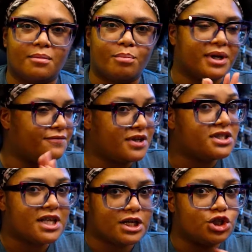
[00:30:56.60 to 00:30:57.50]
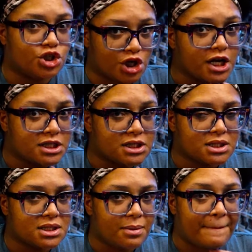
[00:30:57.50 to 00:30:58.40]
But if this thing
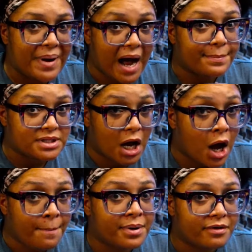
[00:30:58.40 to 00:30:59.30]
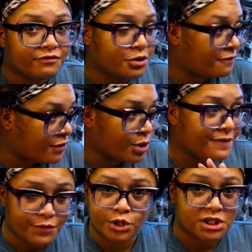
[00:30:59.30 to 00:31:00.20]
just popped up for the very
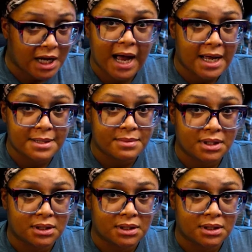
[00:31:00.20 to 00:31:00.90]
first time,